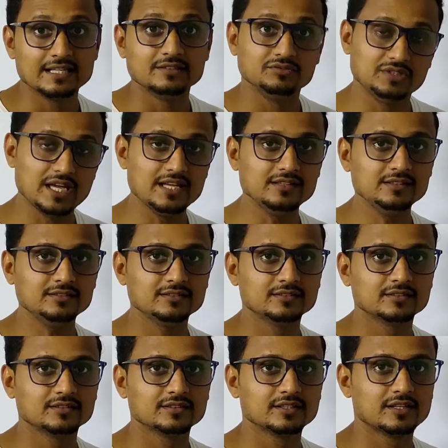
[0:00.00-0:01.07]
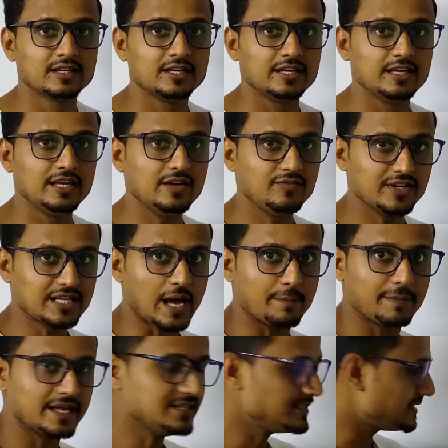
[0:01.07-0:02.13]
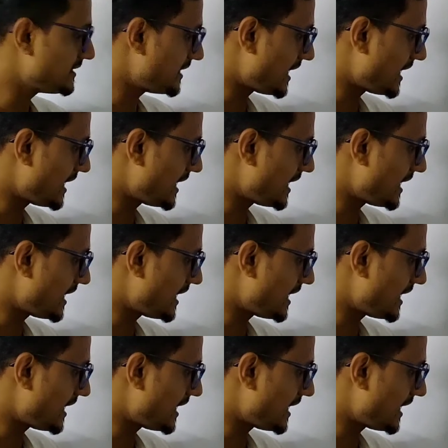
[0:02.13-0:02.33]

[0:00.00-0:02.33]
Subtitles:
then if it happens